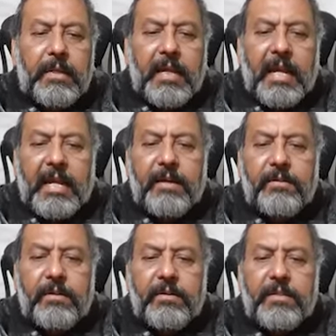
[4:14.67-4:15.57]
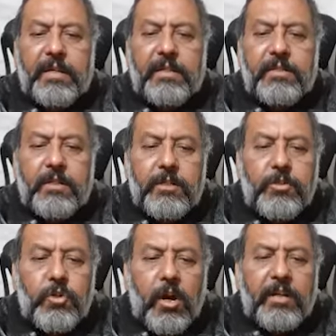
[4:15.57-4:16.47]
and there is
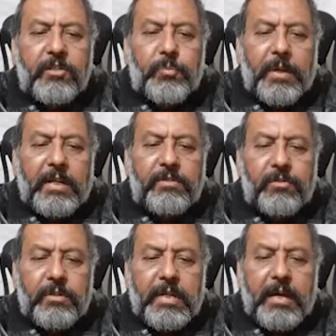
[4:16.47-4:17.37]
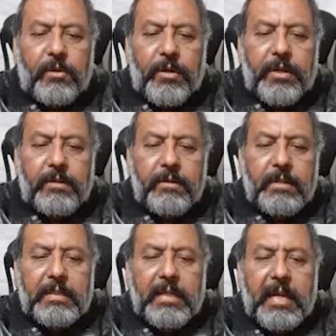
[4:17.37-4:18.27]
joint space narrowing,
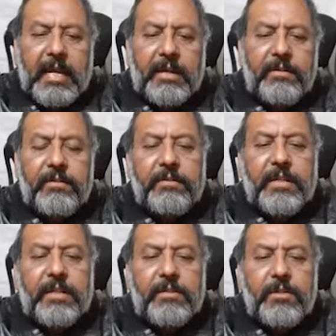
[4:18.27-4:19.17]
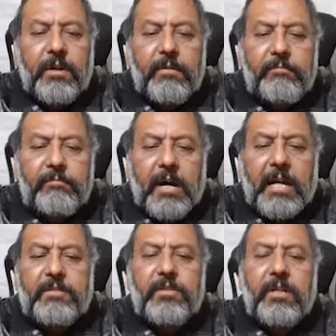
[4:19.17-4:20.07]
and there is
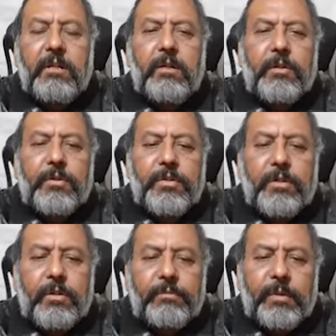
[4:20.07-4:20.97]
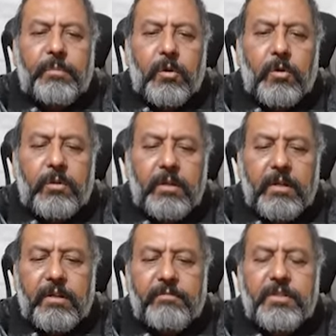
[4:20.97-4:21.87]
marginal erosion of the bone,
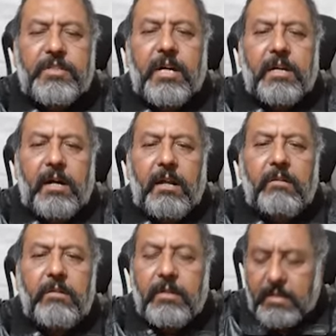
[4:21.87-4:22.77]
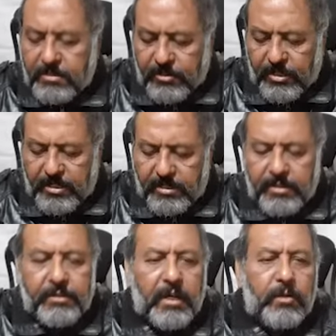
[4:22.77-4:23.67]
which are all seen
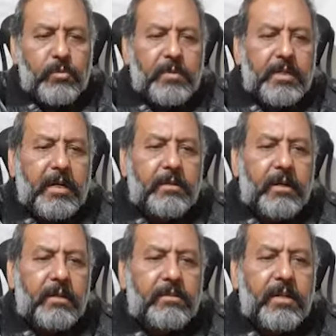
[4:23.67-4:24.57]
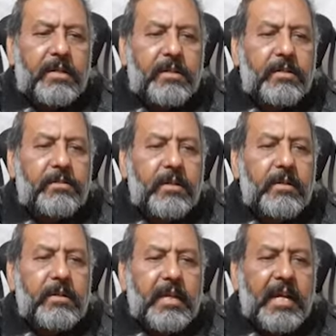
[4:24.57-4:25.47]
in the rheumatoid arthritis.
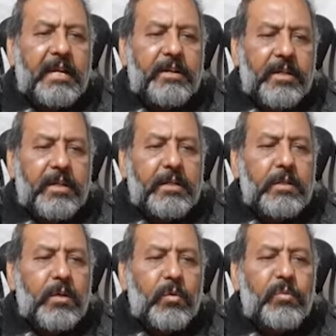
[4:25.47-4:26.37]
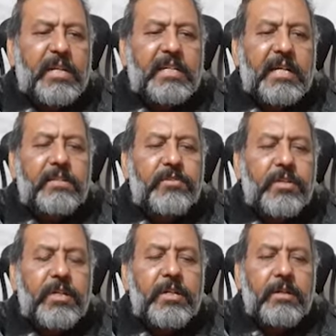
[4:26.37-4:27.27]
And here one can
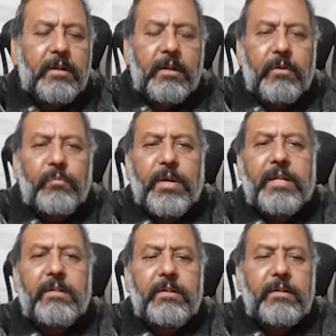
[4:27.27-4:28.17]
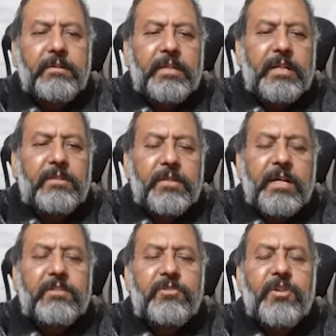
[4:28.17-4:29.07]
see when there is
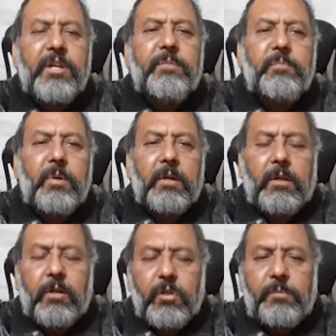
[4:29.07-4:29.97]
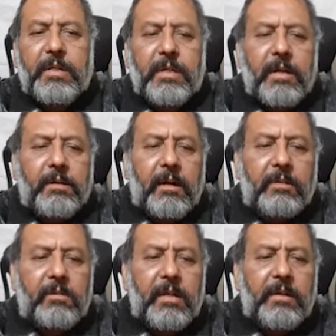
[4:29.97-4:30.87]
extreme rheumatoid
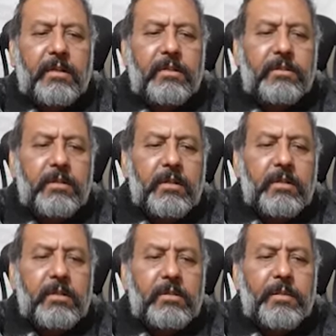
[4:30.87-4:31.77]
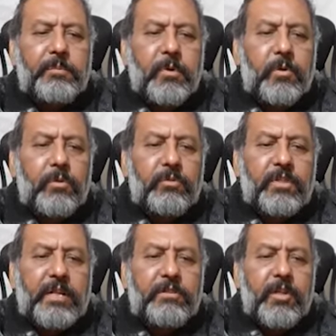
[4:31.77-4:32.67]
arthritis, the bones
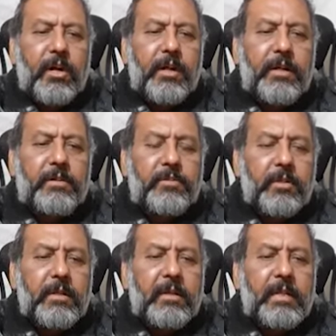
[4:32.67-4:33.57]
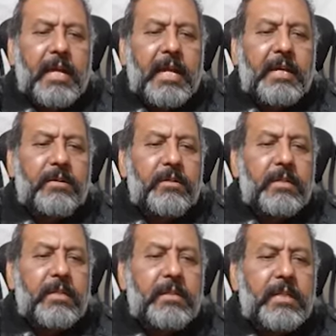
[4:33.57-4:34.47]
and joints and
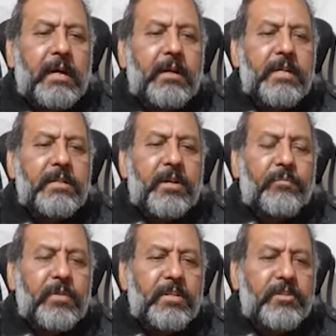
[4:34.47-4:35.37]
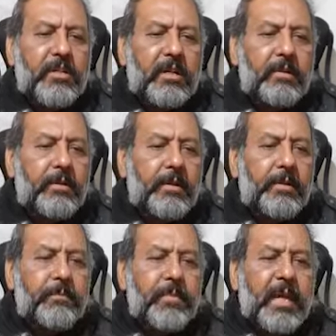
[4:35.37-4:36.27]
the interphalangeal
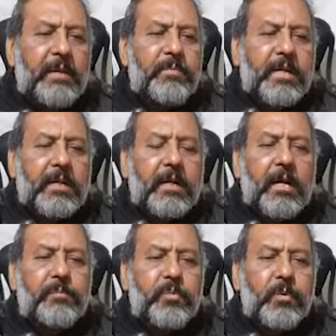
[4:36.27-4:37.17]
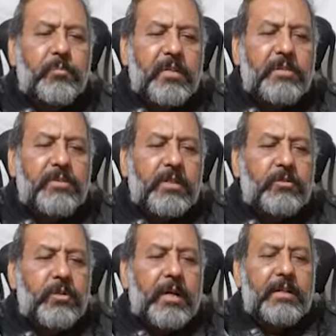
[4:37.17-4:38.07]
and metacarpophalangeal
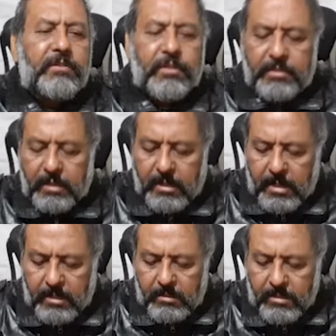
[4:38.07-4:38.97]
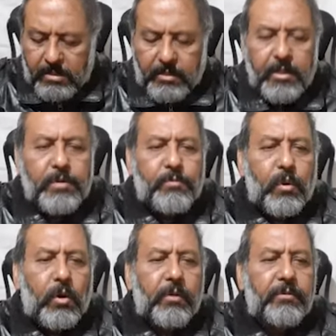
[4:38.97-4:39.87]
joint, these are all
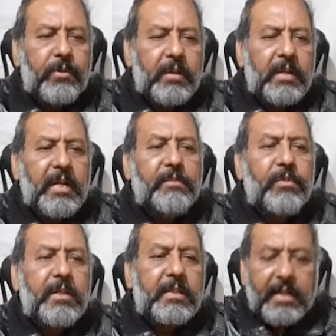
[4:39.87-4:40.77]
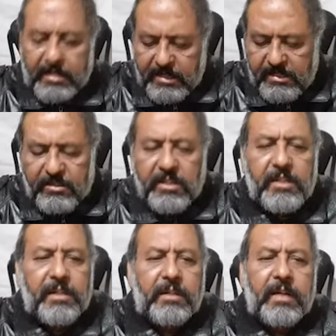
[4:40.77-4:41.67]
involved, and one can easily
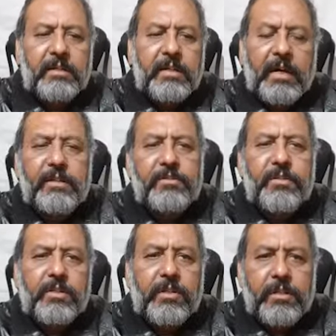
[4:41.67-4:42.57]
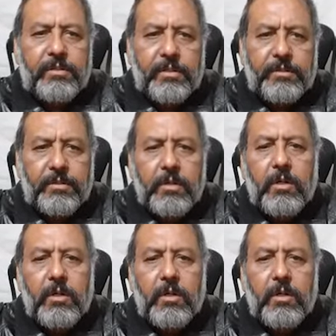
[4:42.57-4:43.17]
recognize the changes